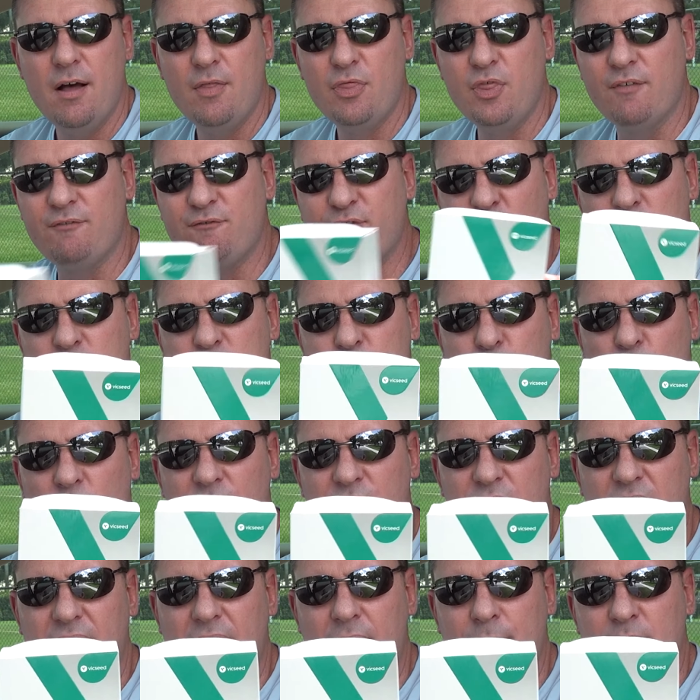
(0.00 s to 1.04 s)
The first
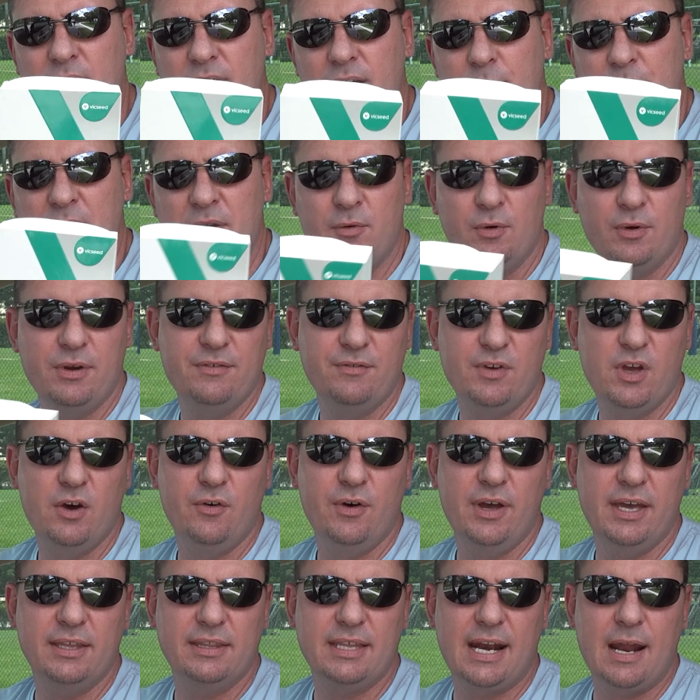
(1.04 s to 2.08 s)
one that I'm gonna be
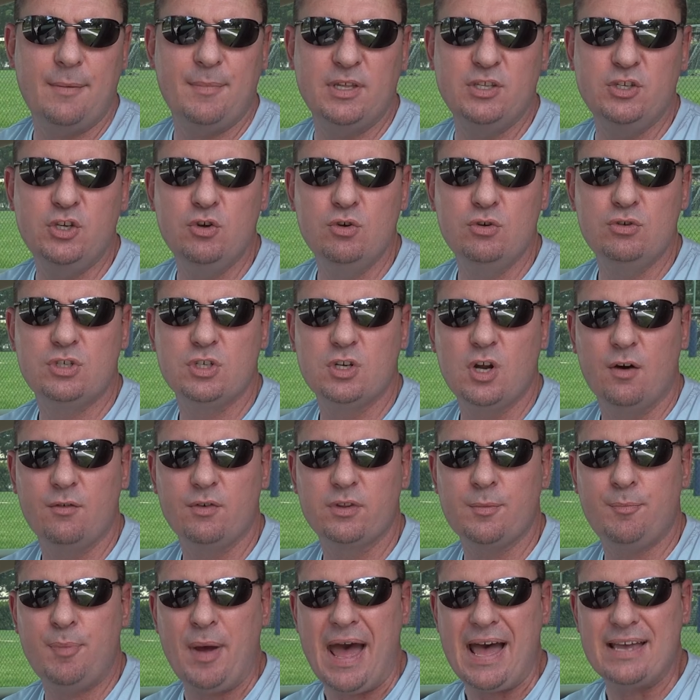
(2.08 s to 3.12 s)
reviewing that I've been using over
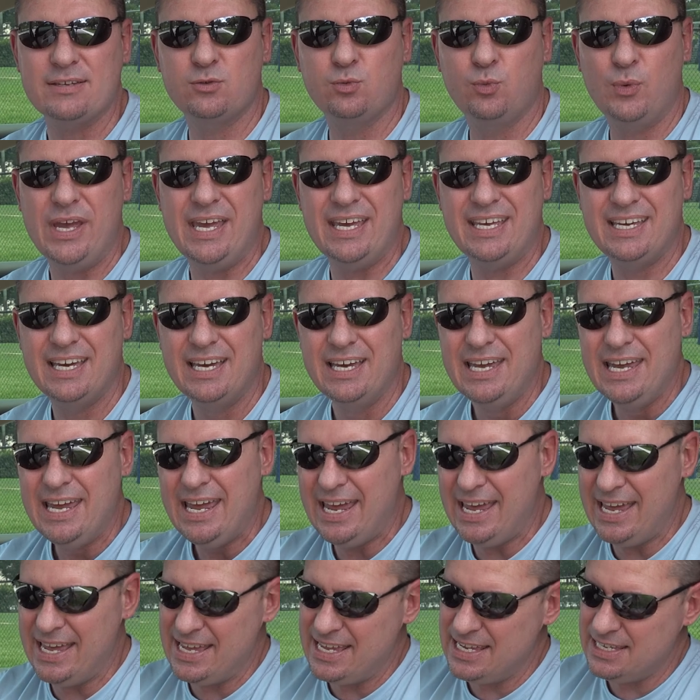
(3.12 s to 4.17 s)
the past week
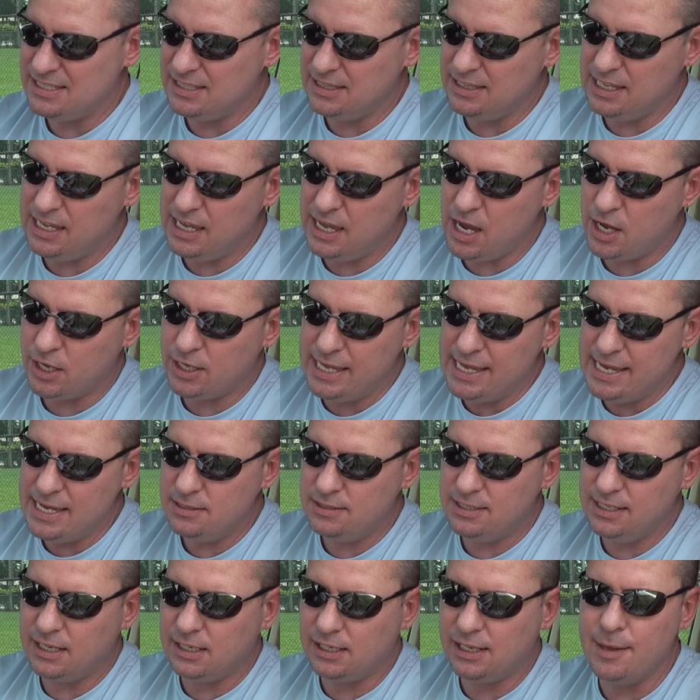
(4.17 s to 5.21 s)
is the
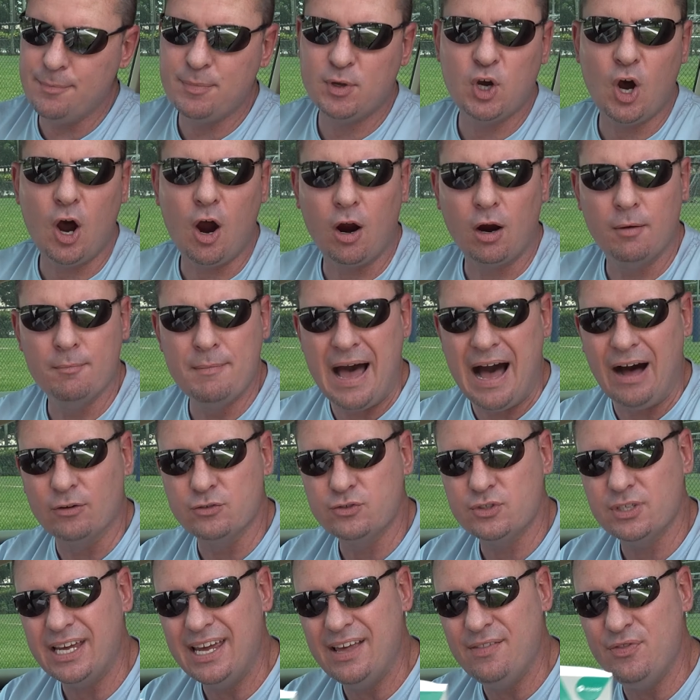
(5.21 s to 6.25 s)
Easy Clip car
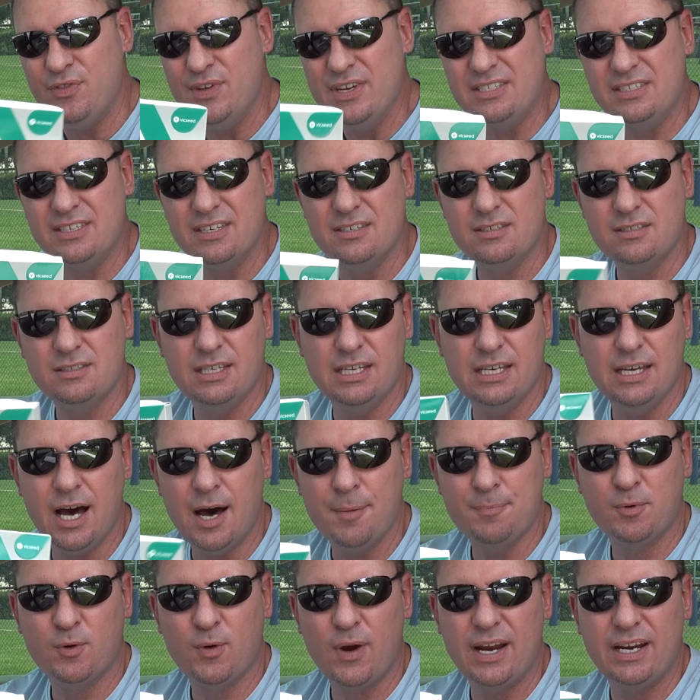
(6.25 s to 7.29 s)
mount. And this is the
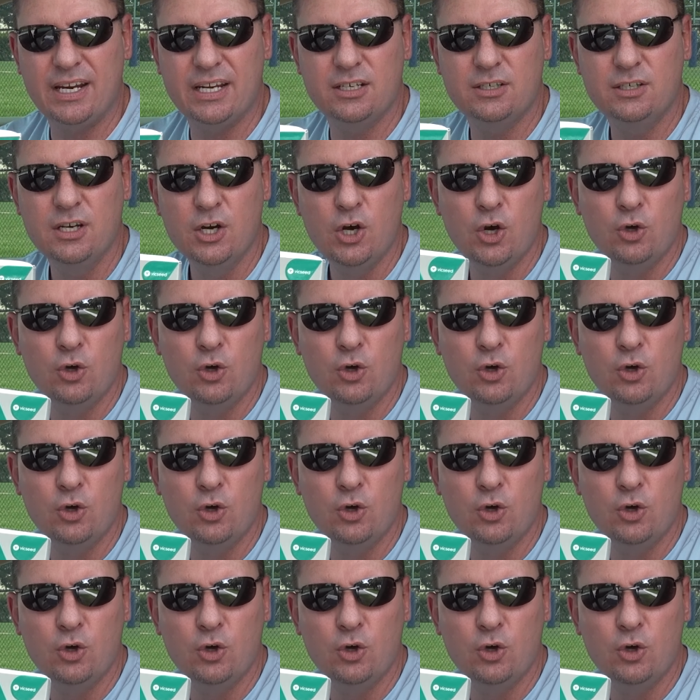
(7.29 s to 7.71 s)
upgraded